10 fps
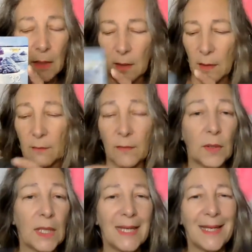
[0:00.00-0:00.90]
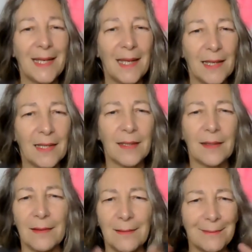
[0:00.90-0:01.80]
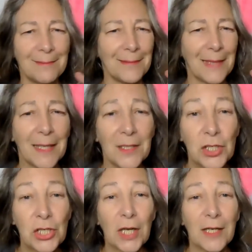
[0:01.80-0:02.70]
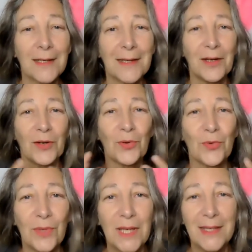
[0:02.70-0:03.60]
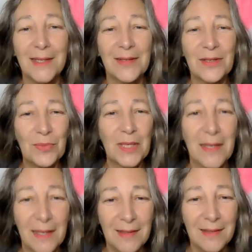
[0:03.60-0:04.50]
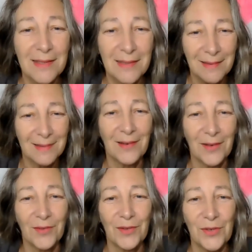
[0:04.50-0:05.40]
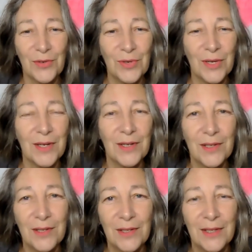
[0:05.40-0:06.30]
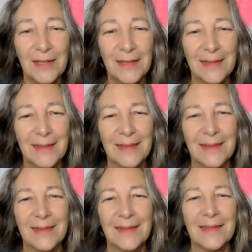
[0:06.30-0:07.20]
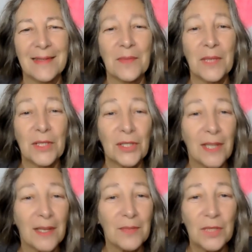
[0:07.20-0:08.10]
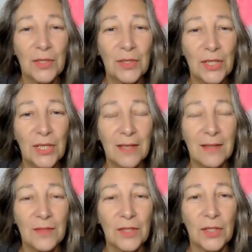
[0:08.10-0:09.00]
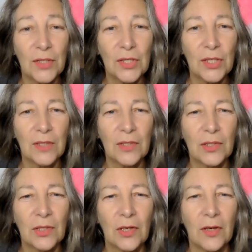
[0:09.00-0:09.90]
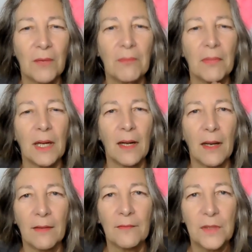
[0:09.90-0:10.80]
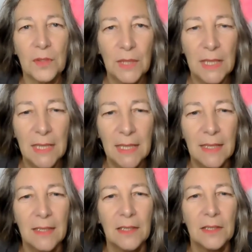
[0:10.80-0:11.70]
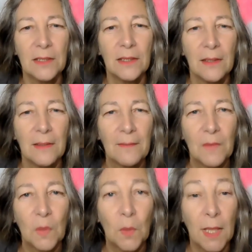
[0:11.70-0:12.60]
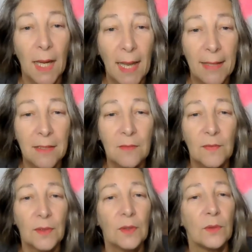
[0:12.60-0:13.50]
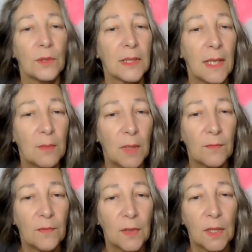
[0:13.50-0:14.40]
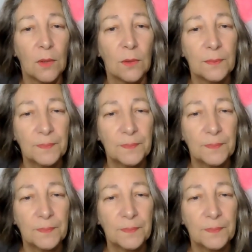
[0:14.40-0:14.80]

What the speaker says: a very healing, energetic reading to begin us on the new year. As I mentioned, I'm Ginger Shin of gingershin.com. Love to hear what landed for you, what came up for you.